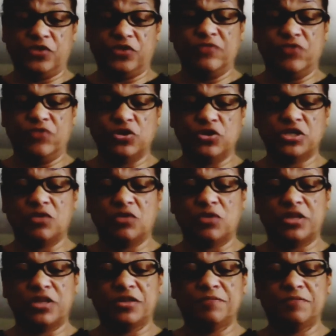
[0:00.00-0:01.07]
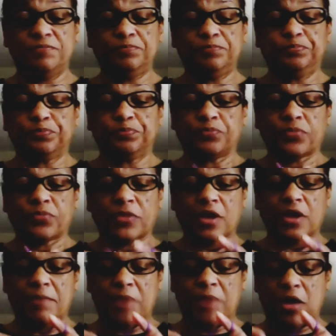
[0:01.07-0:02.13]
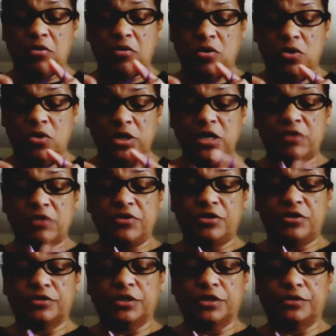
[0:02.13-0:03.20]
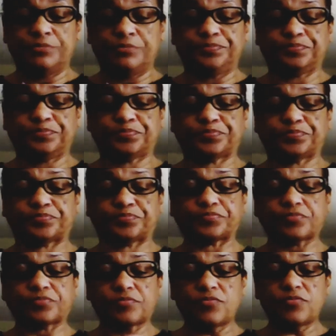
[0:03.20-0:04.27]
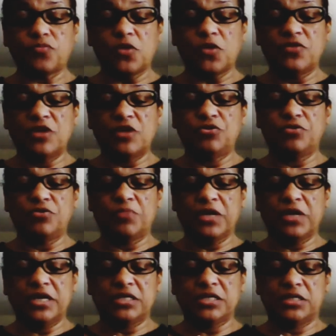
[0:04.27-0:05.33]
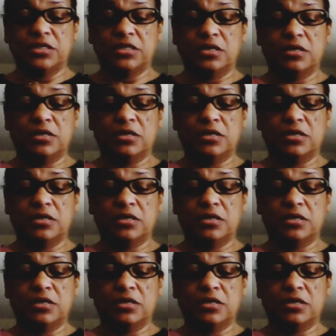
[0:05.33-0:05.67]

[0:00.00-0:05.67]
conversing with about going down there. They knew the place.